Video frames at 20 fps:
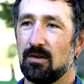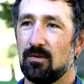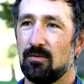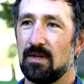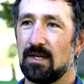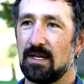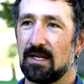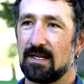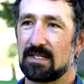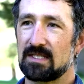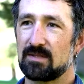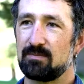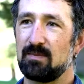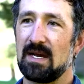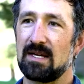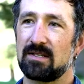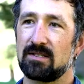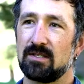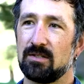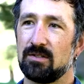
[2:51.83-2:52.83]
we can
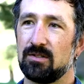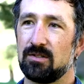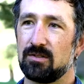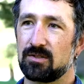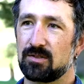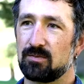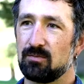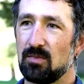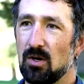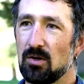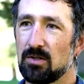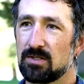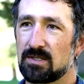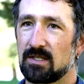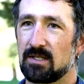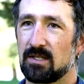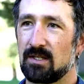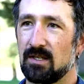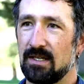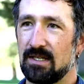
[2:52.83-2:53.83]
expect to lose most
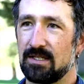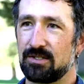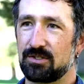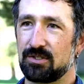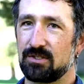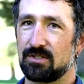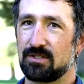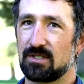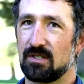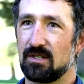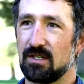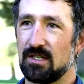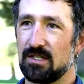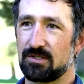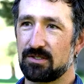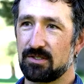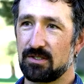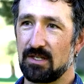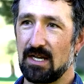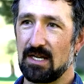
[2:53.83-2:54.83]
of the glaciers in
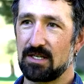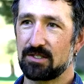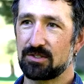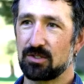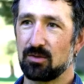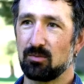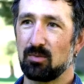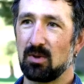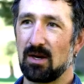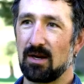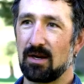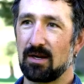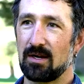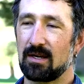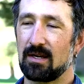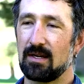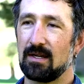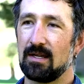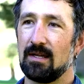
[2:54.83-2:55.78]
Glacier National Park